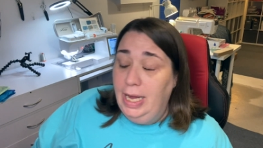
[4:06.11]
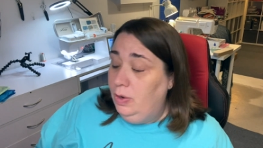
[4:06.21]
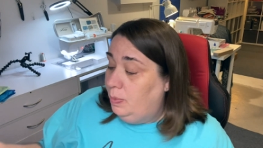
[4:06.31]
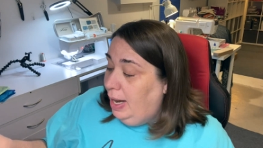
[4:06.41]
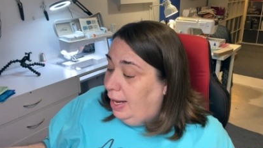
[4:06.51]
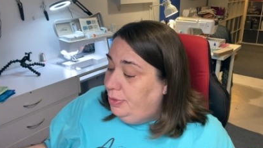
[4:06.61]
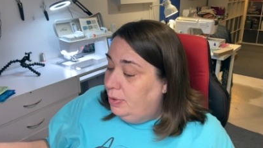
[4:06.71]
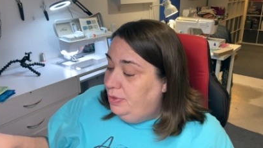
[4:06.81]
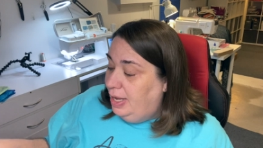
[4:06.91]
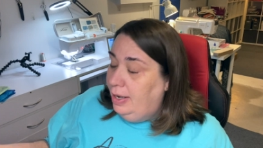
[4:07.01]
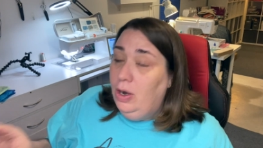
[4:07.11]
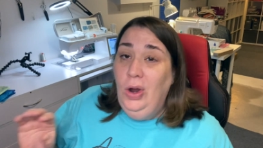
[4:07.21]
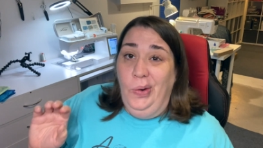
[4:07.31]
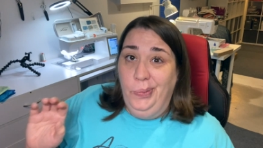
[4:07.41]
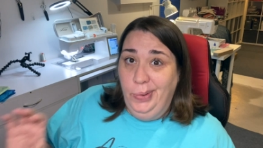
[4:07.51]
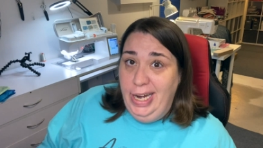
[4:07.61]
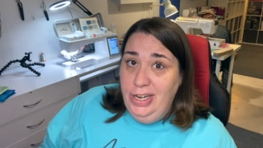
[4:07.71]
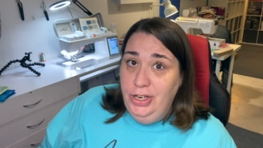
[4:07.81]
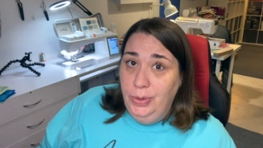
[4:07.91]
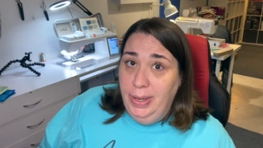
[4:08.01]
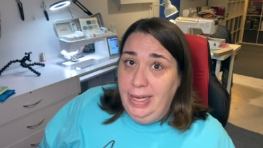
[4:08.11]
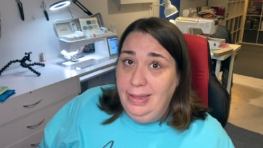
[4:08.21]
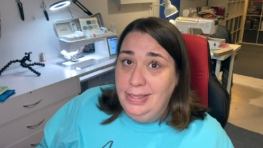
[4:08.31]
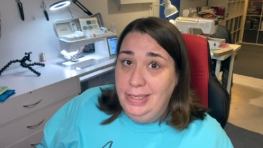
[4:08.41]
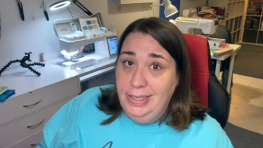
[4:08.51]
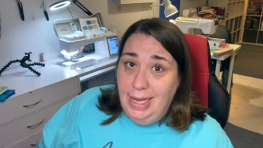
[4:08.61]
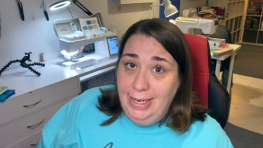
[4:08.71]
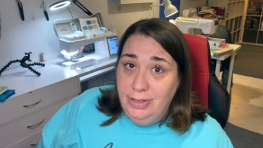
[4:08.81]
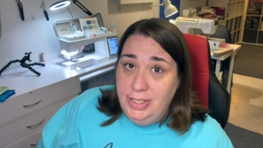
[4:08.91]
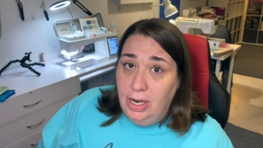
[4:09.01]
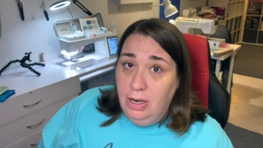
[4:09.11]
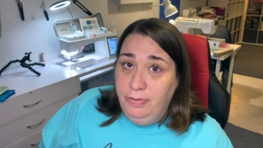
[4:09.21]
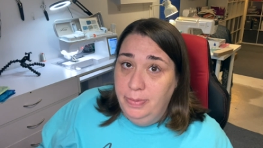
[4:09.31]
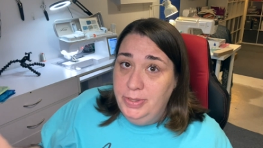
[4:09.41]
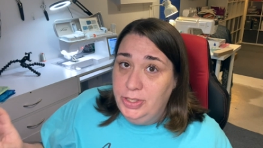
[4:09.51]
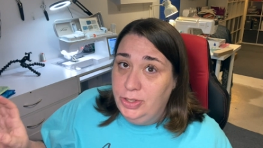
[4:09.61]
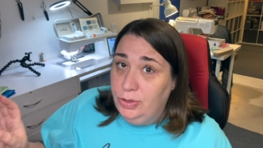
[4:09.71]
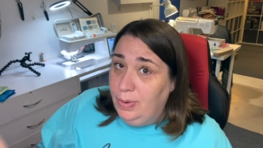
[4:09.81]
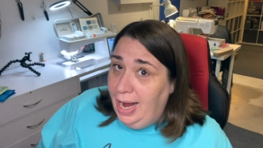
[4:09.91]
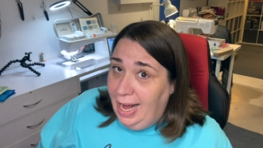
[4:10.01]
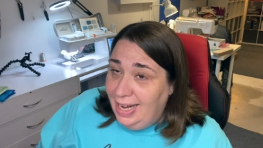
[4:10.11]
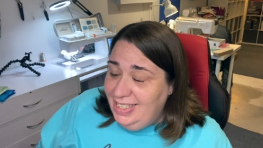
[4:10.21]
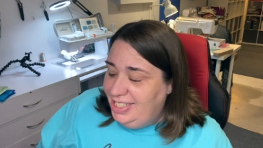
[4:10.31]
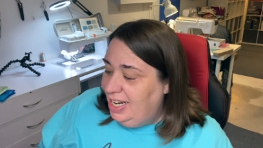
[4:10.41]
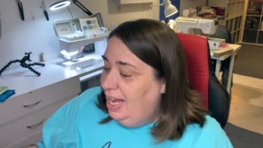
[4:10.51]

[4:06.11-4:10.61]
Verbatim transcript: and rather than redoing this entire star from scratch,